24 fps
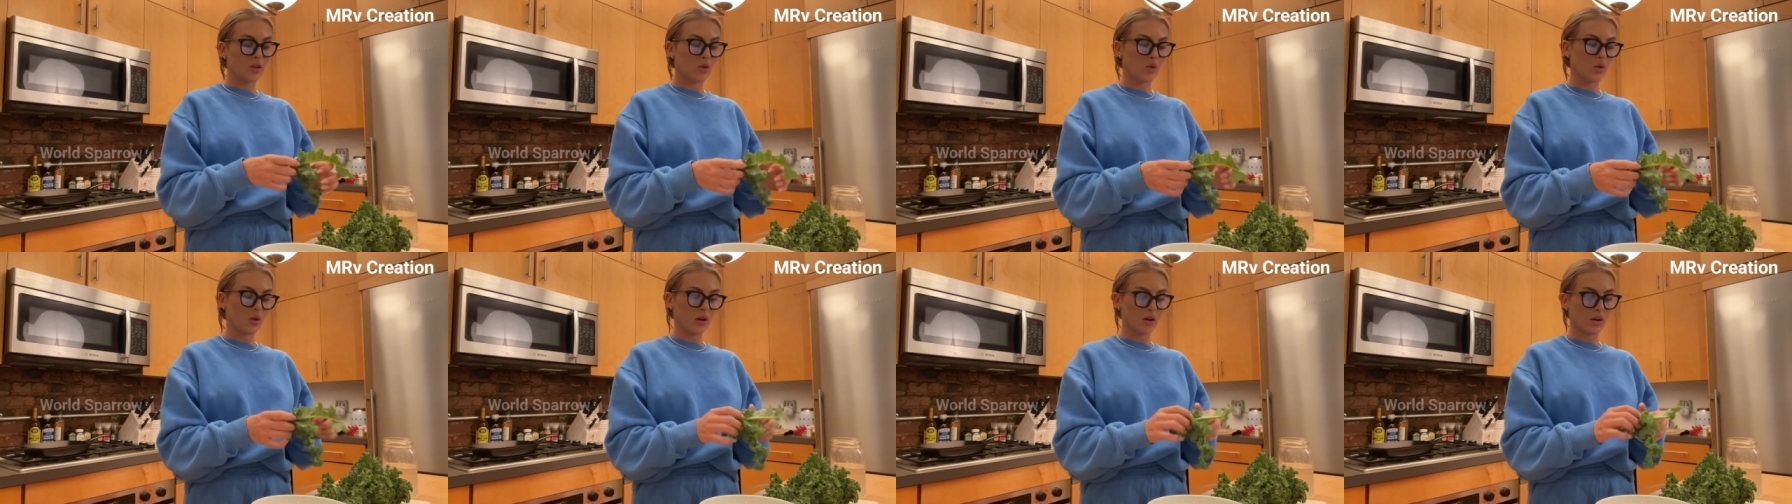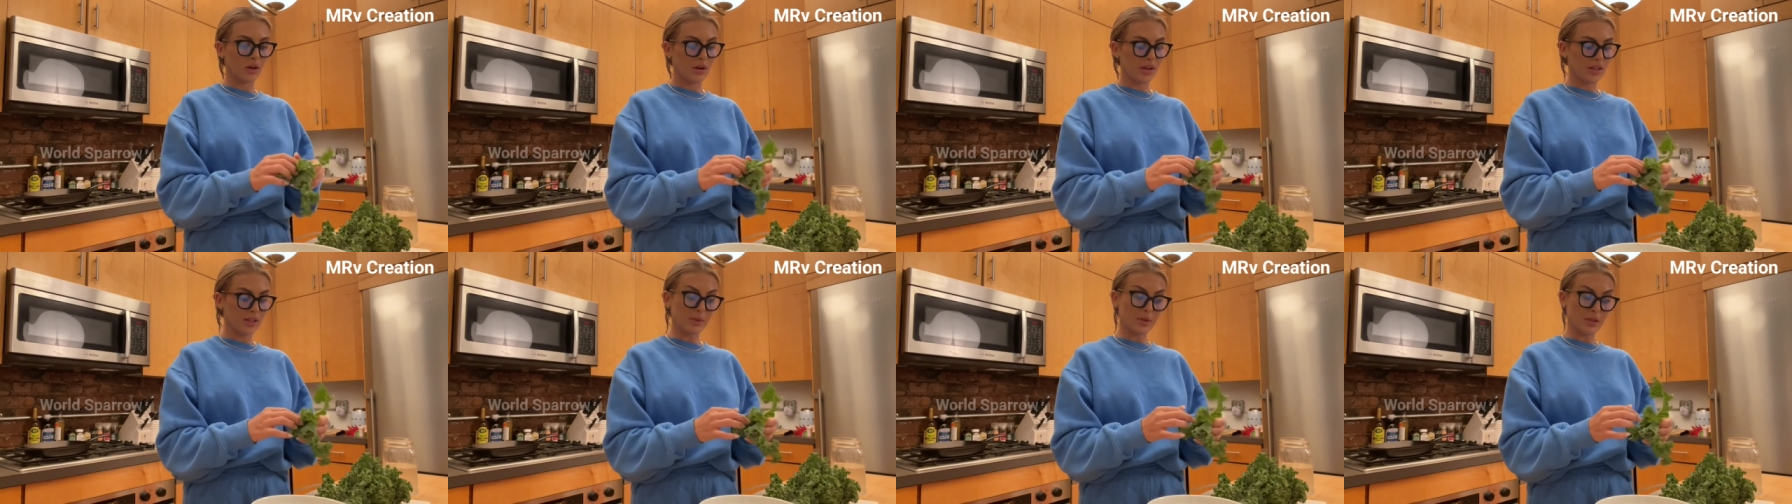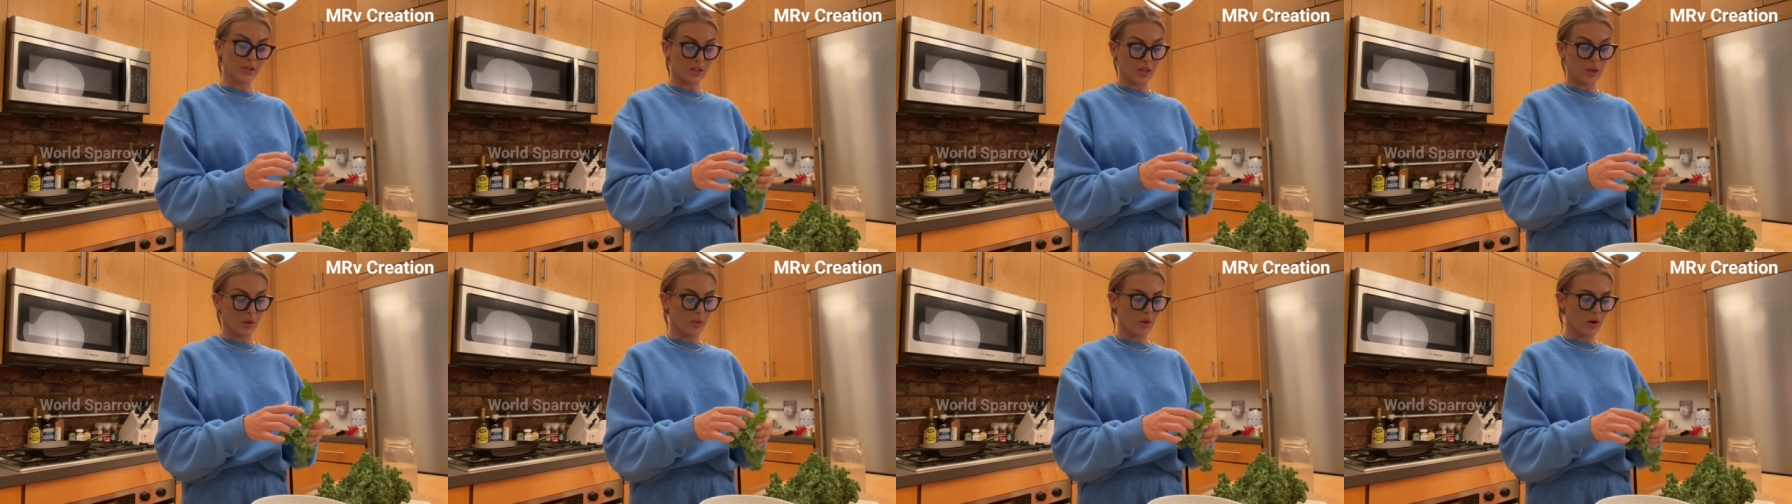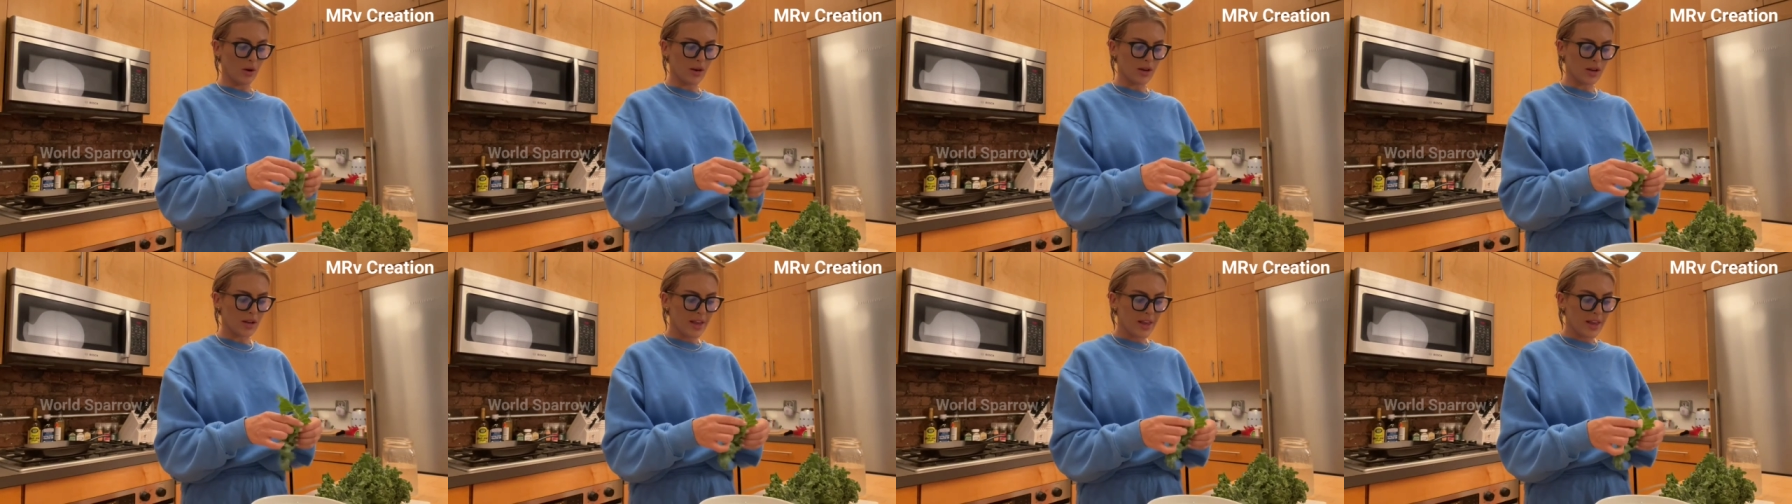or as much as I
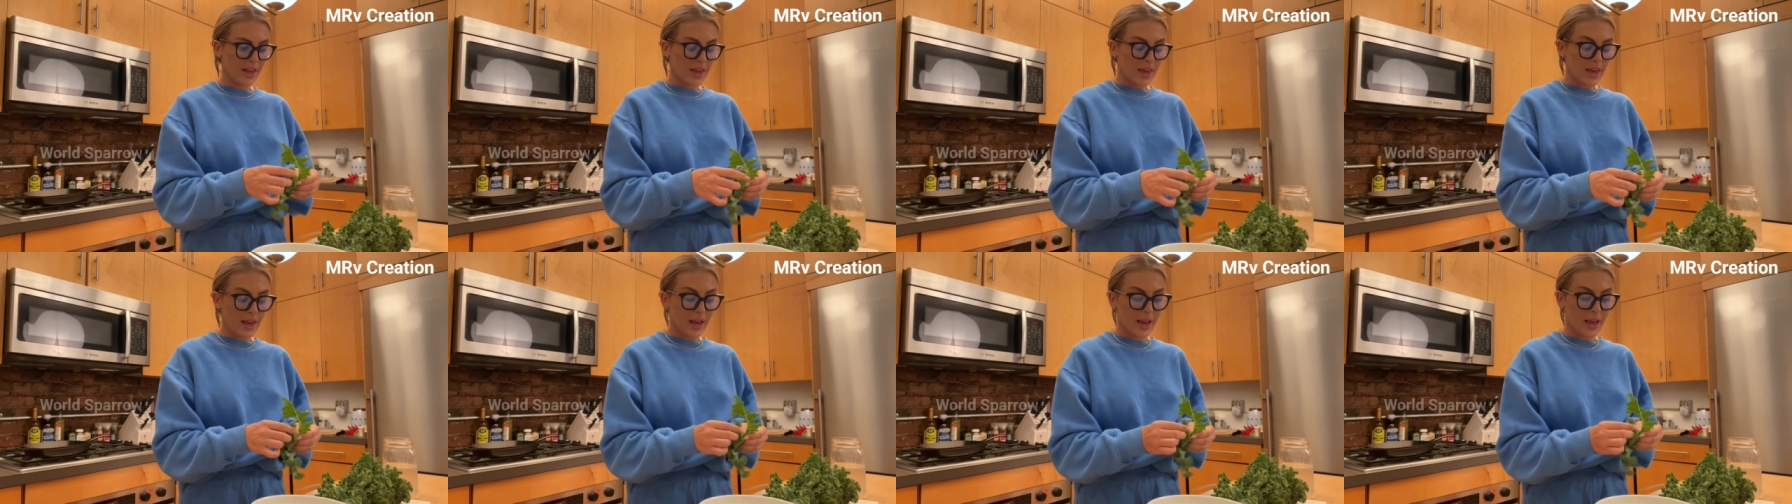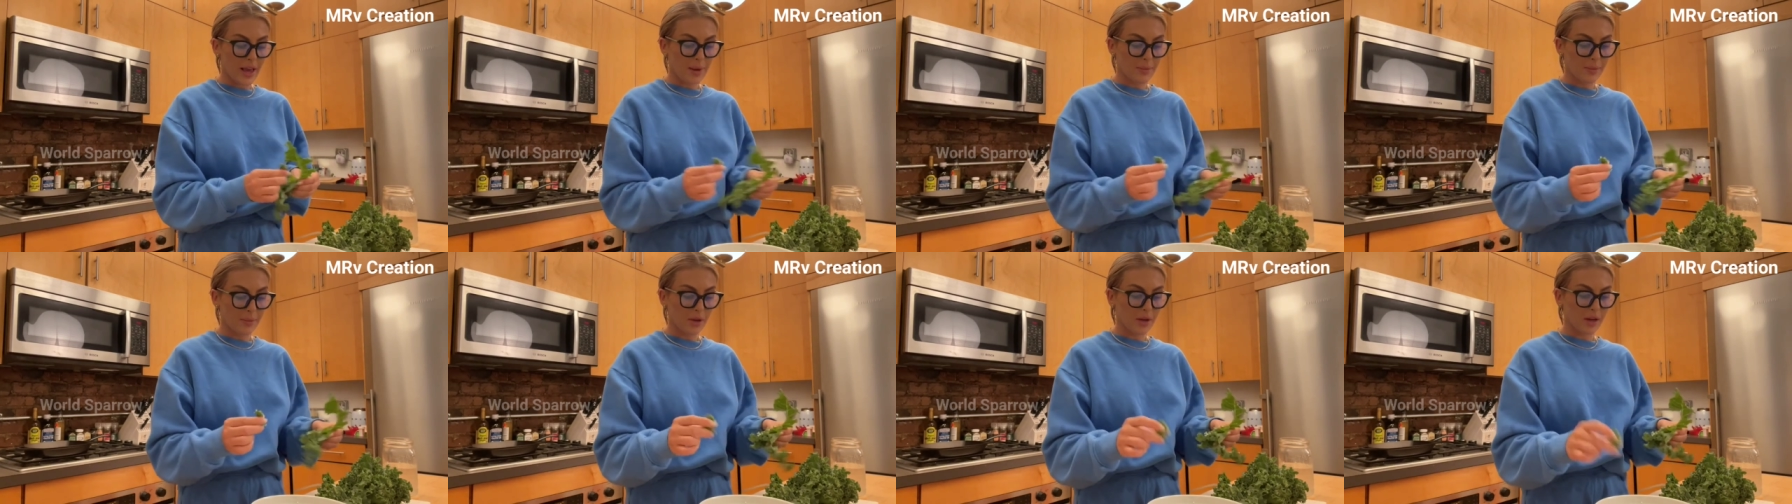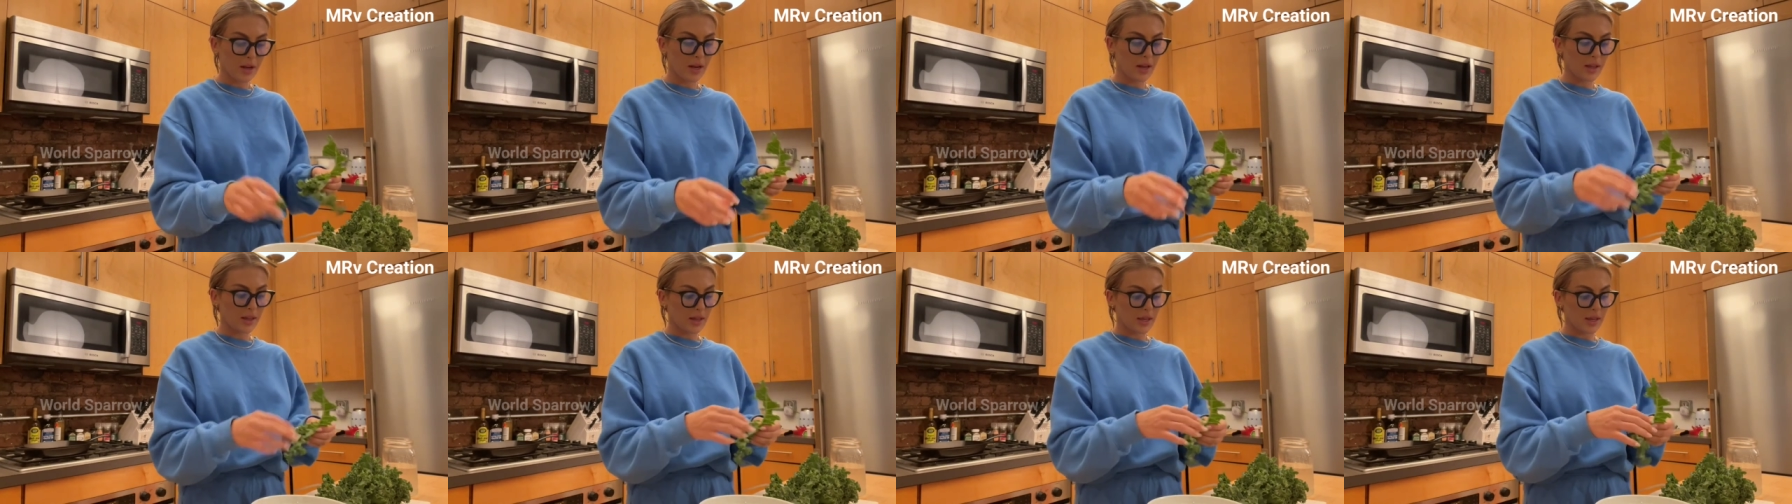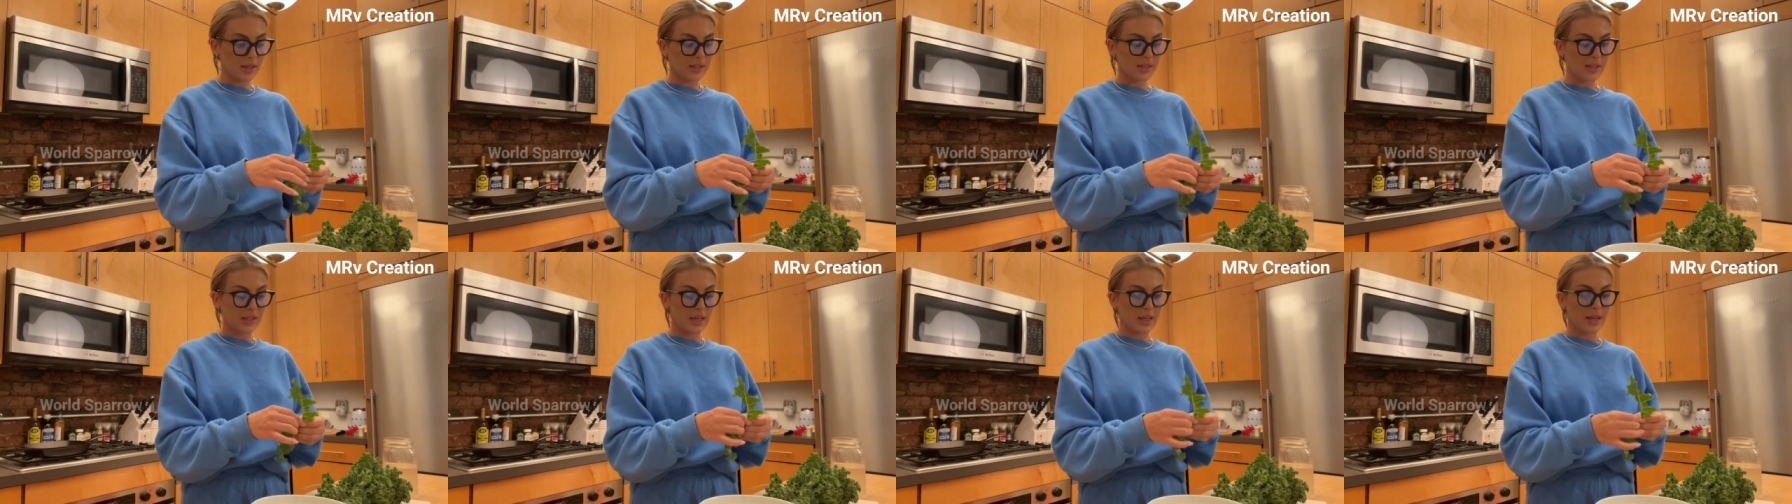want, and put it in
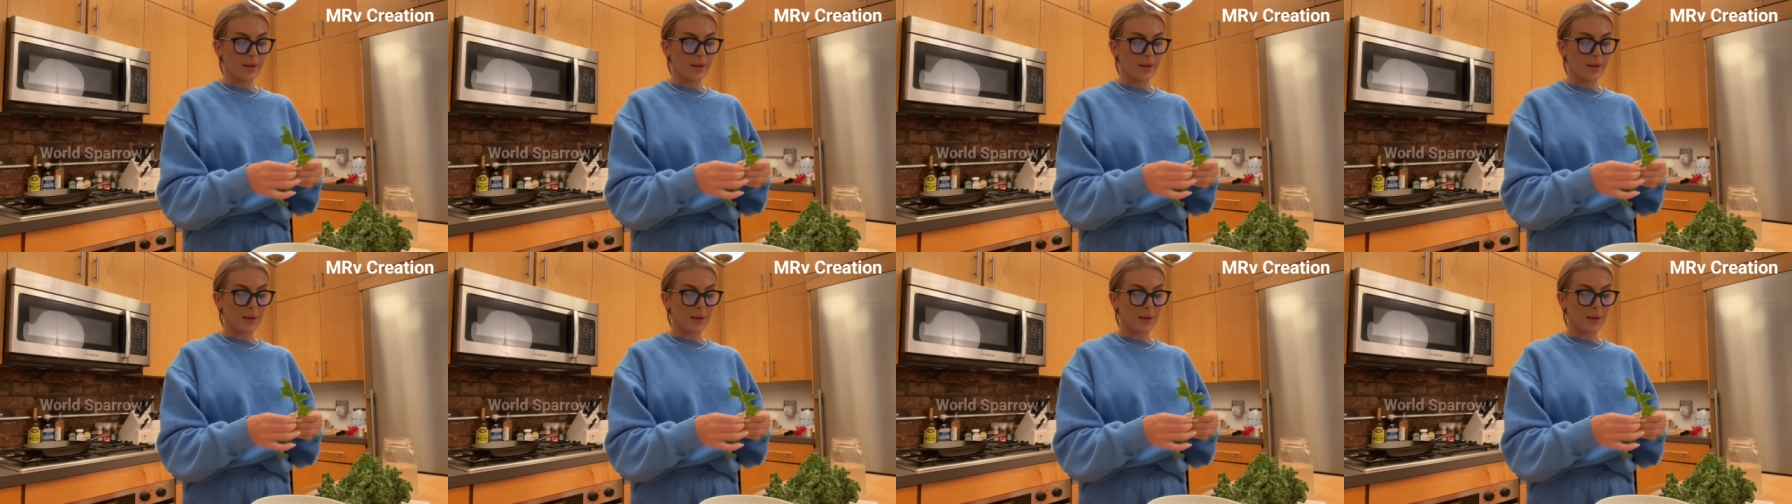this,